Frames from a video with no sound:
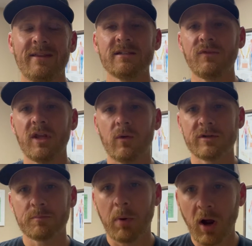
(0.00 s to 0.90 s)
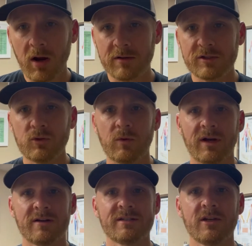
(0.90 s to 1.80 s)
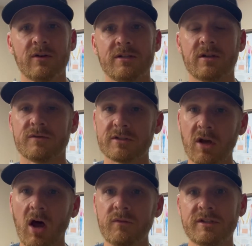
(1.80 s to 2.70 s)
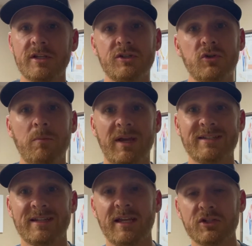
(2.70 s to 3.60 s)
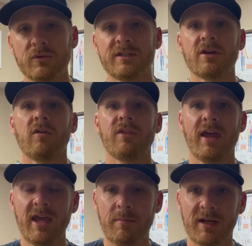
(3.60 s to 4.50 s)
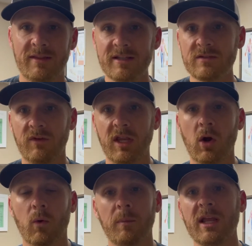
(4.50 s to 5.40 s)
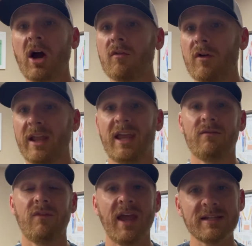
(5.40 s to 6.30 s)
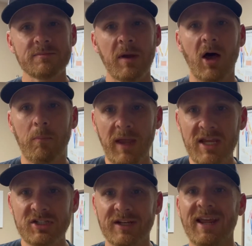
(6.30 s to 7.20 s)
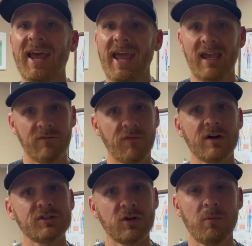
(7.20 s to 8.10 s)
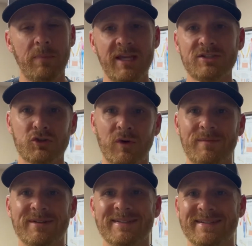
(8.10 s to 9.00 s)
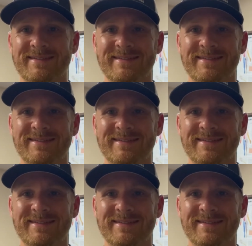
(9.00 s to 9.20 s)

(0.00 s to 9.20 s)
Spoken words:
video is part 2 in our series of soft tissue-based injuries of the hip, and in this video we're going to be covering advanced palpation in functional-based treatments.